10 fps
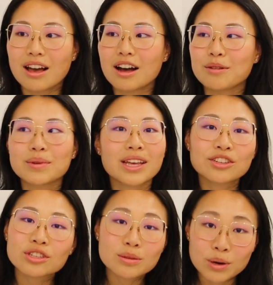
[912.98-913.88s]
But
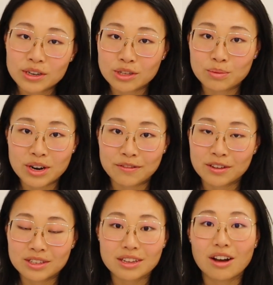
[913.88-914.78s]
that's just a personal
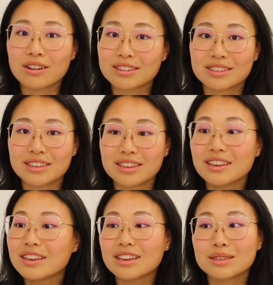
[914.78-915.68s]
preference. Honestly,
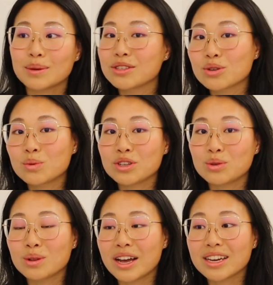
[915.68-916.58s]
depends on what
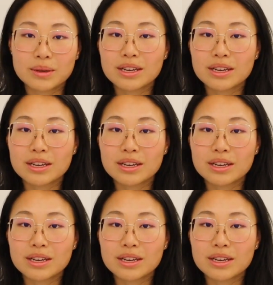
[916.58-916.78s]
you like.